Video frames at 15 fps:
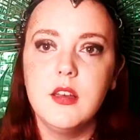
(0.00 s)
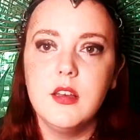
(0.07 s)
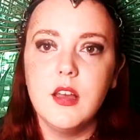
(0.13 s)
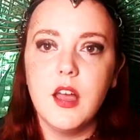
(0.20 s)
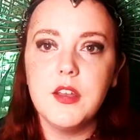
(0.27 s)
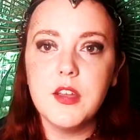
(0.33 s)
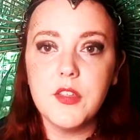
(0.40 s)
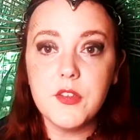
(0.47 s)

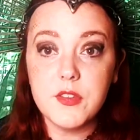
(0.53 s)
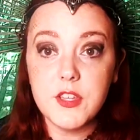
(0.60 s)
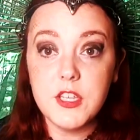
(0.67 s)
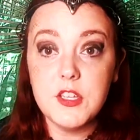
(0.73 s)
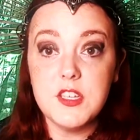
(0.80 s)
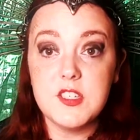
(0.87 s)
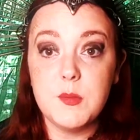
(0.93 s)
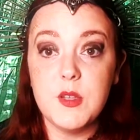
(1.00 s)
Another thing you
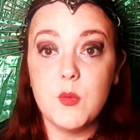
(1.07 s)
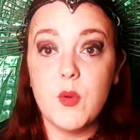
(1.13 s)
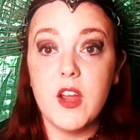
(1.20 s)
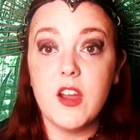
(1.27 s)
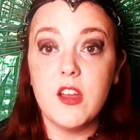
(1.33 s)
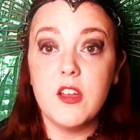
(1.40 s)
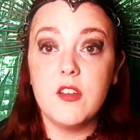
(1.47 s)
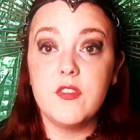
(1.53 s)
need to be
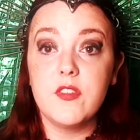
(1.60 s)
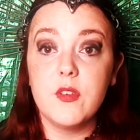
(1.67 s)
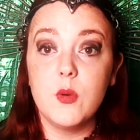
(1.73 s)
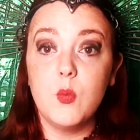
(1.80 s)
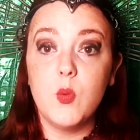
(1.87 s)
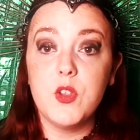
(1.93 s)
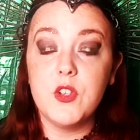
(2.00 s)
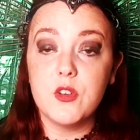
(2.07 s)
aware of
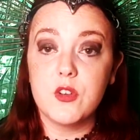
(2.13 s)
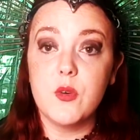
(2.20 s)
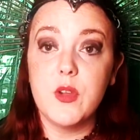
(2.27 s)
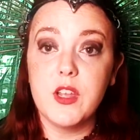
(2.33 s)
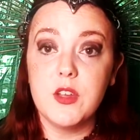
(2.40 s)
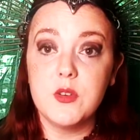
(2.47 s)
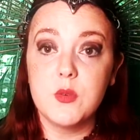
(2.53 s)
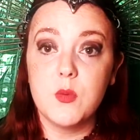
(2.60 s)
when you're
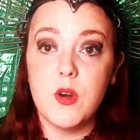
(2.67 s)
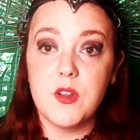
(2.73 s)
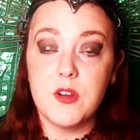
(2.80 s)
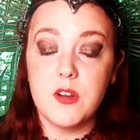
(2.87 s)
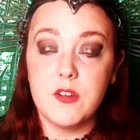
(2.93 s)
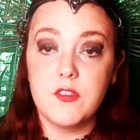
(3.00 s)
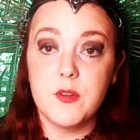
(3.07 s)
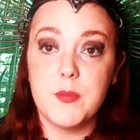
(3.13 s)
going
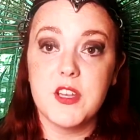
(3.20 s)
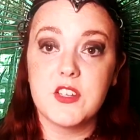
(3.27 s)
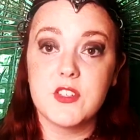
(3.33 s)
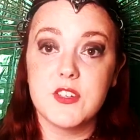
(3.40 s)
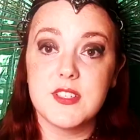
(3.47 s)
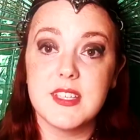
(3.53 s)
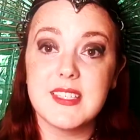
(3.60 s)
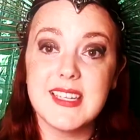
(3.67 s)
underwater for
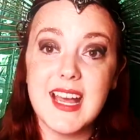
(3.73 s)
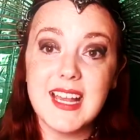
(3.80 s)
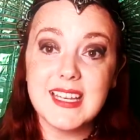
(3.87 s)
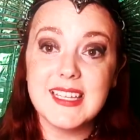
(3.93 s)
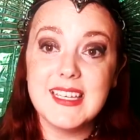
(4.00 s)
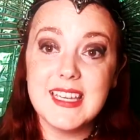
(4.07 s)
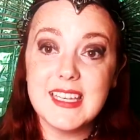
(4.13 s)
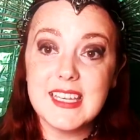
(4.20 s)
pictures is not
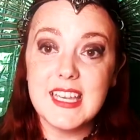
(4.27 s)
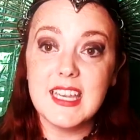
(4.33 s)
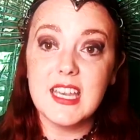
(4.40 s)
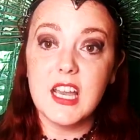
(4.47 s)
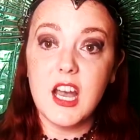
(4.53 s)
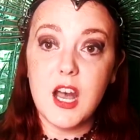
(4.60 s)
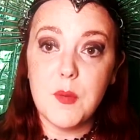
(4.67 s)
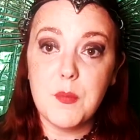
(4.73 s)
kicking
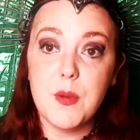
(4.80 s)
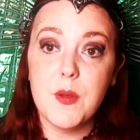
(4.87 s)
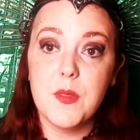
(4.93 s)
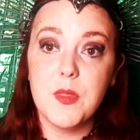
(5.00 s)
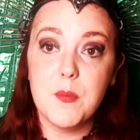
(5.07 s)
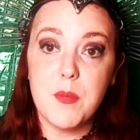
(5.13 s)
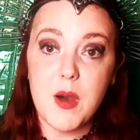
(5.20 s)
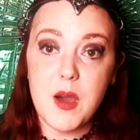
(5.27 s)
up
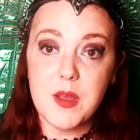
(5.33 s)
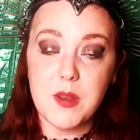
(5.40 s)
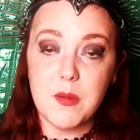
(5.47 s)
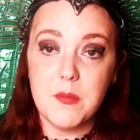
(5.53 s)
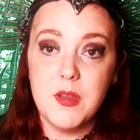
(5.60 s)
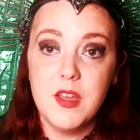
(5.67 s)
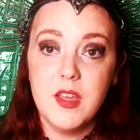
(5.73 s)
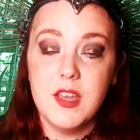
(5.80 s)
the bottom.
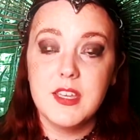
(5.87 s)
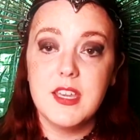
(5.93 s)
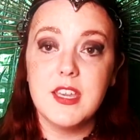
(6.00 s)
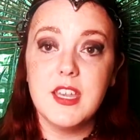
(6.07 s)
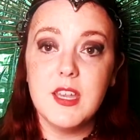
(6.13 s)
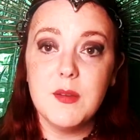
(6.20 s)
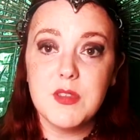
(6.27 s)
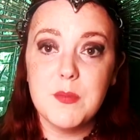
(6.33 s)

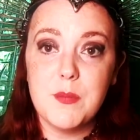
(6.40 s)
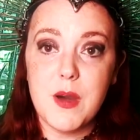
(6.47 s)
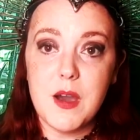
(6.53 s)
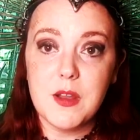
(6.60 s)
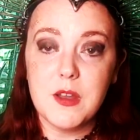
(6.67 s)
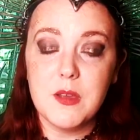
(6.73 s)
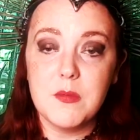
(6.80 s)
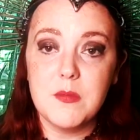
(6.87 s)
Kicking up the
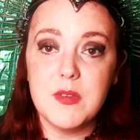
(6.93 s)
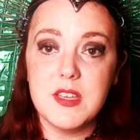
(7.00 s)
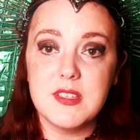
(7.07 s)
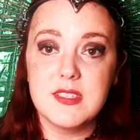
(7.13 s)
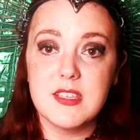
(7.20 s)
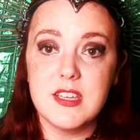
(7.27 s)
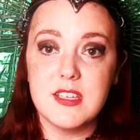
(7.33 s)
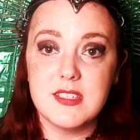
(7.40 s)
bottom
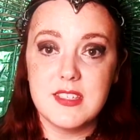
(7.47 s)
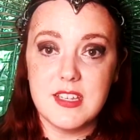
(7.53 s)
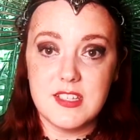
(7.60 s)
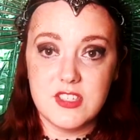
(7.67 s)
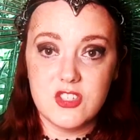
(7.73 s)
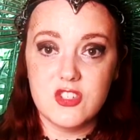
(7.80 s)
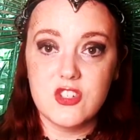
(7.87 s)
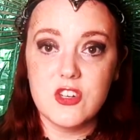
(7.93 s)
it
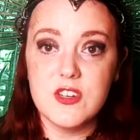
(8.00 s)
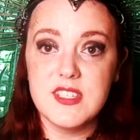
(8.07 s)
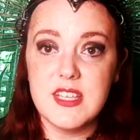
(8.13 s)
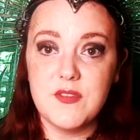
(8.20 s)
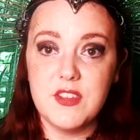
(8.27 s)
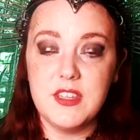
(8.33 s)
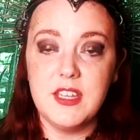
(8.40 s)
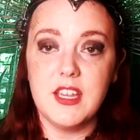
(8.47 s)
stirs
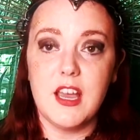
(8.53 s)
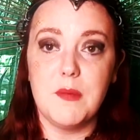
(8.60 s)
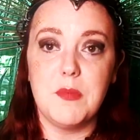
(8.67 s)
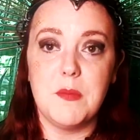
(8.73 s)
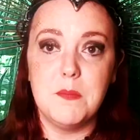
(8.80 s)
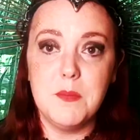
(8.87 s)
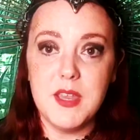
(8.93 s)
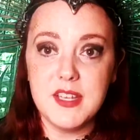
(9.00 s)
everything up,
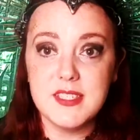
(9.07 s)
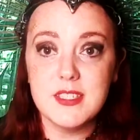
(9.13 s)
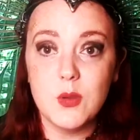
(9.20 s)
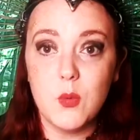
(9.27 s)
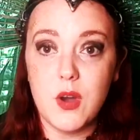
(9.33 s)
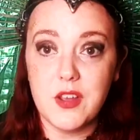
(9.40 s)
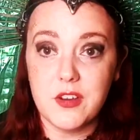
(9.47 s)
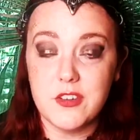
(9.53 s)
it makes the
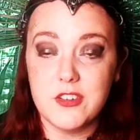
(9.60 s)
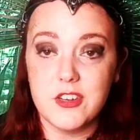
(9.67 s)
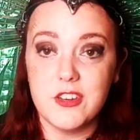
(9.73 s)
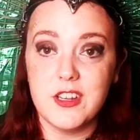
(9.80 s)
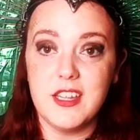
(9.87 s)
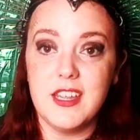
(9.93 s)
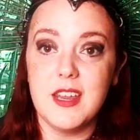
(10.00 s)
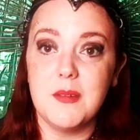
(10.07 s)
water
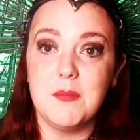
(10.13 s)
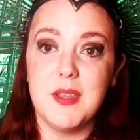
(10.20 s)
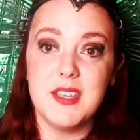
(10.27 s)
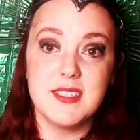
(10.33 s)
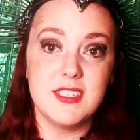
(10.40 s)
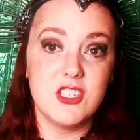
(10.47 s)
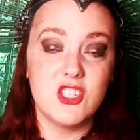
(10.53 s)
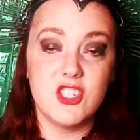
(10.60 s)
dirty, it makes
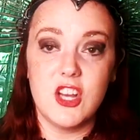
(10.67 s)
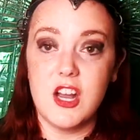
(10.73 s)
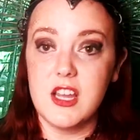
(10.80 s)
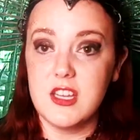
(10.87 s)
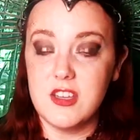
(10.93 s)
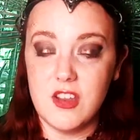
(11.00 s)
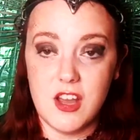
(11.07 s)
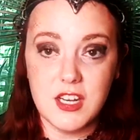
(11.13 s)
the
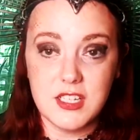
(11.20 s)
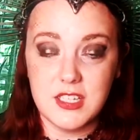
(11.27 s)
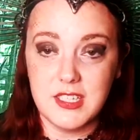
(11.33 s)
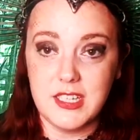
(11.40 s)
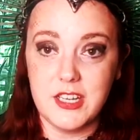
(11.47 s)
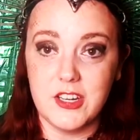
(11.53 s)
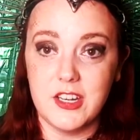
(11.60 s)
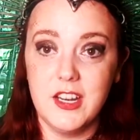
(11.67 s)
shot not
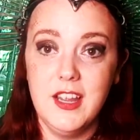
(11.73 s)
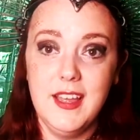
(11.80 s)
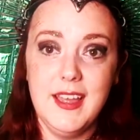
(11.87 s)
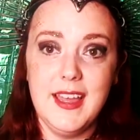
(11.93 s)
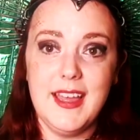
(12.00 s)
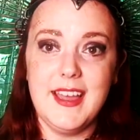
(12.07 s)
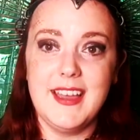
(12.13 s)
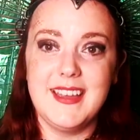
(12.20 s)
clear,
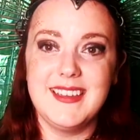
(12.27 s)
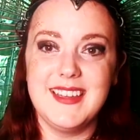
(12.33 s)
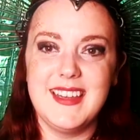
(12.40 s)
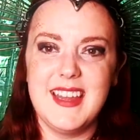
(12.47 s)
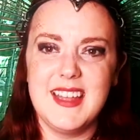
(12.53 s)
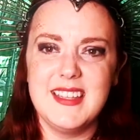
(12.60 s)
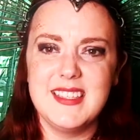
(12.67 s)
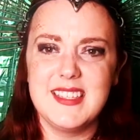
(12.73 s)
and it
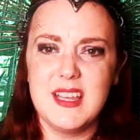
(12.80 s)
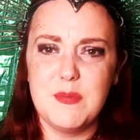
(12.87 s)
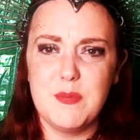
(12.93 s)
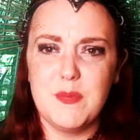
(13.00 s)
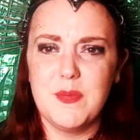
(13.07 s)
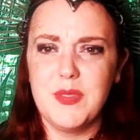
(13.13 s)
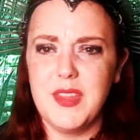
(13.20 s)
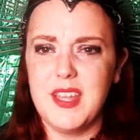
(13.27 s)
ends up
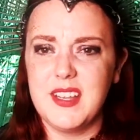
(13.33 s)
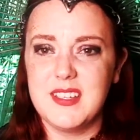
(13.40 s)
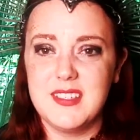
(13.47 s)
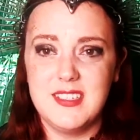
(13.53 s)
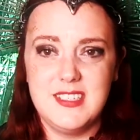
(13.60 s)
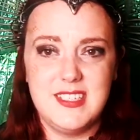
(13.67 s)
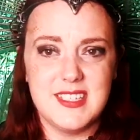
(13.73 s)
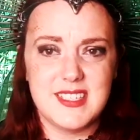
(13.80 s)
like
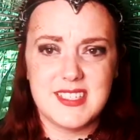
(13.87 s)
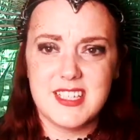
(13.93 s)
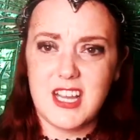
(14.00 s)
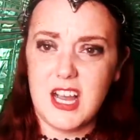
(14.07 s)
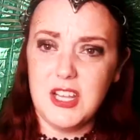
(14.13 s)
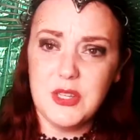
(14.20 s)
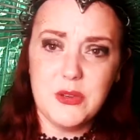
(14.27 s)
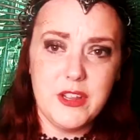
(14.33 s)

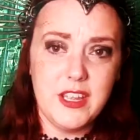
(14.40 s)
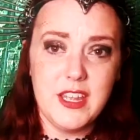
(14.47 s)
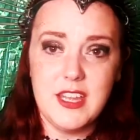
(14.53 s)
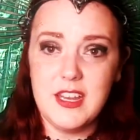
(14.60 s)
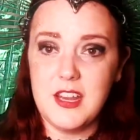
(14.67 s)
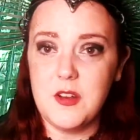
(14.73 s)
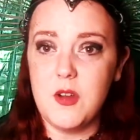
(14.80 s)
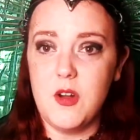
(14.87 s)
discoloring it
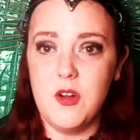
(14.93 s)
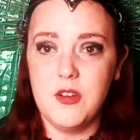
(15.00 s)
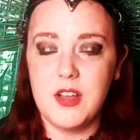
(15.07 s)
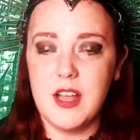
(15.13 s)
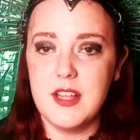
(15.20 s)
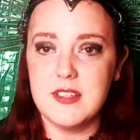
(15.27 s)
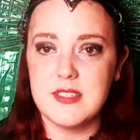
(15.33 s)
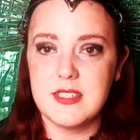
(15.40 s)
and all
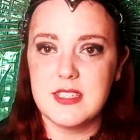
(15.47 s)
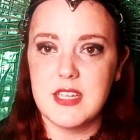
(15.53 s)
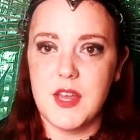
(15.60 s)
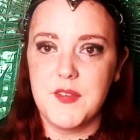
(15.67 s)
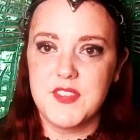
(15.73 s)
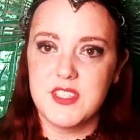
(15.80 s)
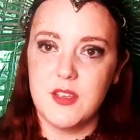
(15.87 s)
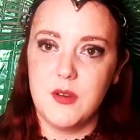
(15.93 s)
kinds of stuff.
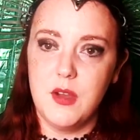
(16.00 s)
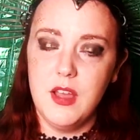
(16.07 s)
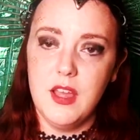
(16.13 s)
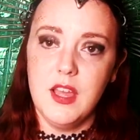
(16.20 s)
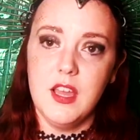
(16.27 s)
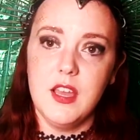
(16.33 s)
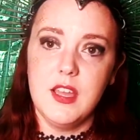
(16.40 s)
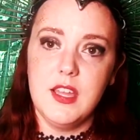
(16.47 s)
So
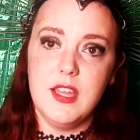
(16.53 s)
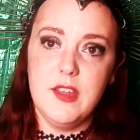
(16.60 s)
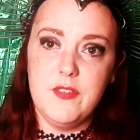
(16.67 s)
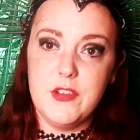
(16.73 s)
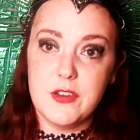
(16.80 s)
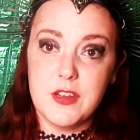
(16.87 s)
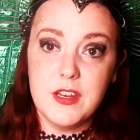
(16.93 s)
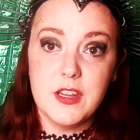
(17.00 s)
if
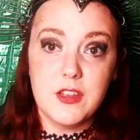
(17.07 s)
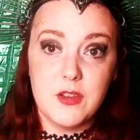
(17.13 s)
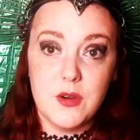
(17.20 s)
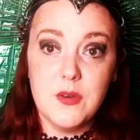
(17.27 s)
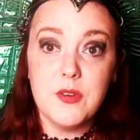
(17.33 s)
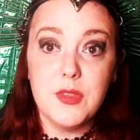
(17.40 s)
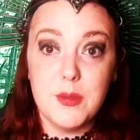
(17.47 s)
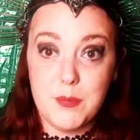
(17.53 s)
you're gonna
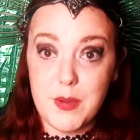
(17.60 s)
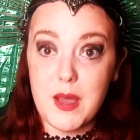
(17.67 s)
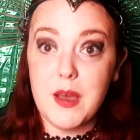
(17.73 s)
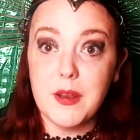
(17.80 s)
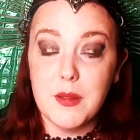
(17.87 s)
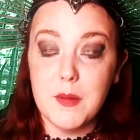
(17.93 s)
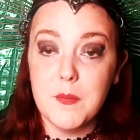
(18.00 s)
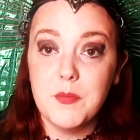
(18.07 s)
go to the
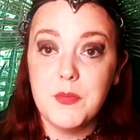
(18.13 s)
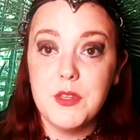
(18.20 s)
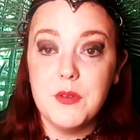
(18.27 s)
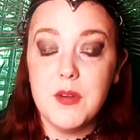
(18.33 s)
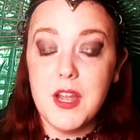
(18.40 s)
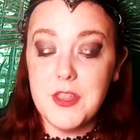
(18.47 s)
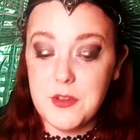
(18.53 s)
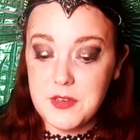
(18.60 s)
bottom, you
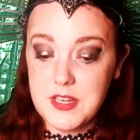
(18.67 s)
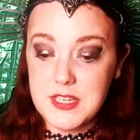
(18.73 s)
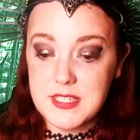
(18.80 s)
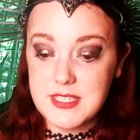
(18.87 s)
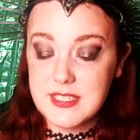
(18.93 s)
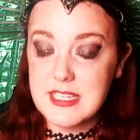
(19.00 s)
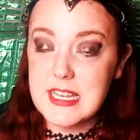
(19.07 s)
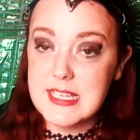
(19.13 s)
either need to
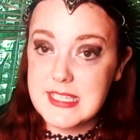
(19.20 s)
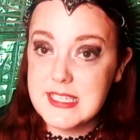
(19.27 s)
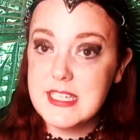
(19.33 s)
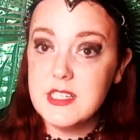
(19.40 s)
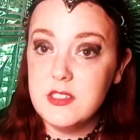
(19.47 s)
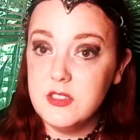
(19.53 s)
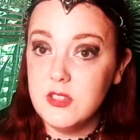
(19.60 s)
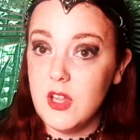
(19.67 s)
stay
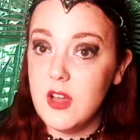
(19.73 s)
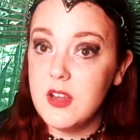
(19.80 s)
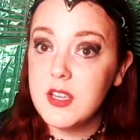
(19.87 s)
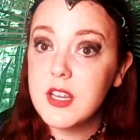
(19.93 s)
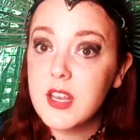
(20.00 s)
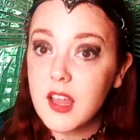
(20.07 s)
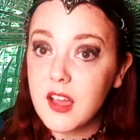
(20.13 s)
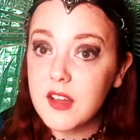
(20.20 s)
still long
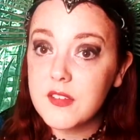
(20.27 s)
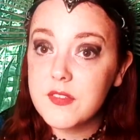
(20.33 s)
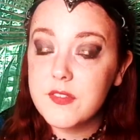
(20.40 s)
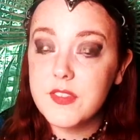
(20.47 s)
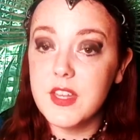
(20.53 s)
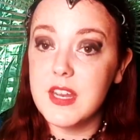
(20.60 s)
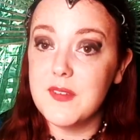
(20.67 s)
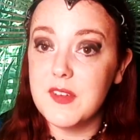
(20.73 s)
enough
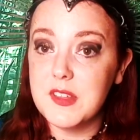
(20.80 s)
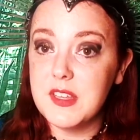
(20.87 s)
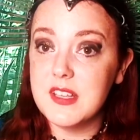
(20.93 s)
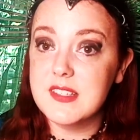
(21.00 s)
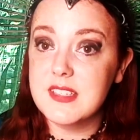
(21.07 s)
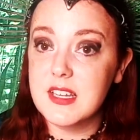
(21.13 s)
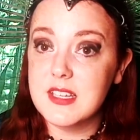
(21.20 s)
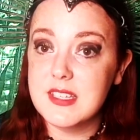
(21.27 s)
that
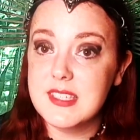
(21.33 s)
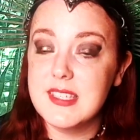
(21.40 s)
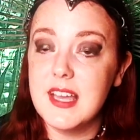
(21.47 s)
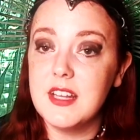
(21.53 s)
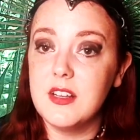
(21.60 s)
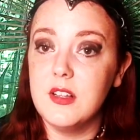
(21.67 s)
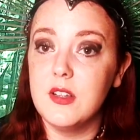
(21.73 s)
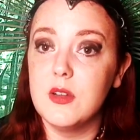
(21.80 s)
everything's gonna
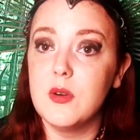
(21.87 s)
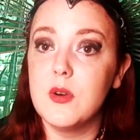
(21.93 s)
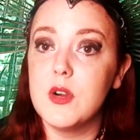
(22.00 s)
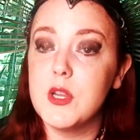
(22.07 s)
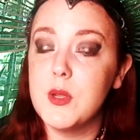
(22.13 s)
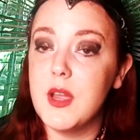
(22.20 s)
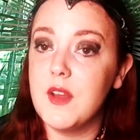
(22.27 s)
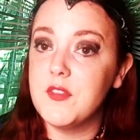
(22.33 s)
settle, or
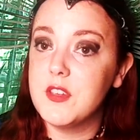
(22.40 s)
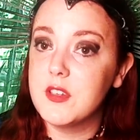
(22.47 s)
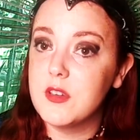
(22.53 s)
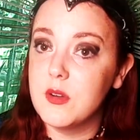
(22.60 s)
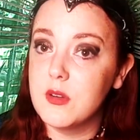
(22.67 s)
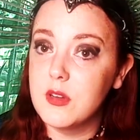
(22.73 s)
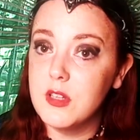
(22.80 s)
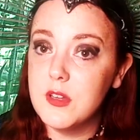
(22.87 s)
you have to
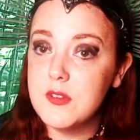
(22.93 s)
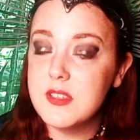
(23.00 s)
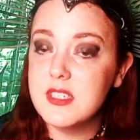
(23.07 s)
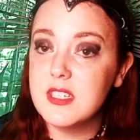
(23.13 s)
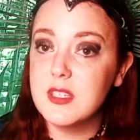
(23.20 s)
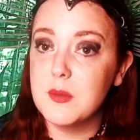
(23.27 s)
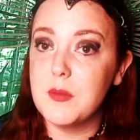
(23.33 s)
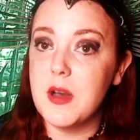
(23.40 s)
go close to
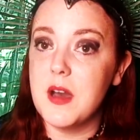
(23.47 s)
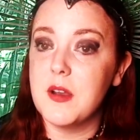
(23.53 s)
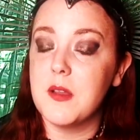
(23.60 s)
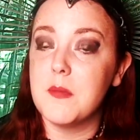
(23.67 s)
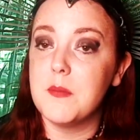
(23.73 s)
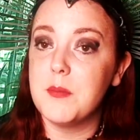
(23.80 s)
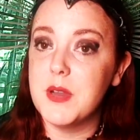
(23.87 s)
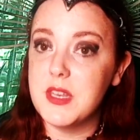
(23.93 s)
the
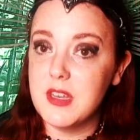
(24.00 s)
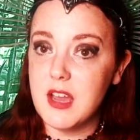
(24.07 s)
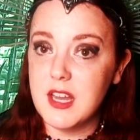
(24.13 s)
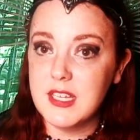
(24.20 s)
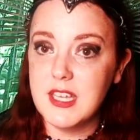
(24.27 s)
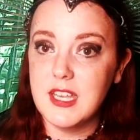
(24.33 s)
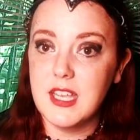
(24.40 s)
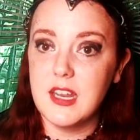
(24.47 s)
bottom but not
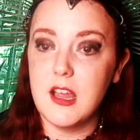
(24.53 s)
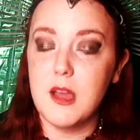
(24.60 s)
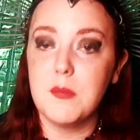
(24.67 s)
kick it up.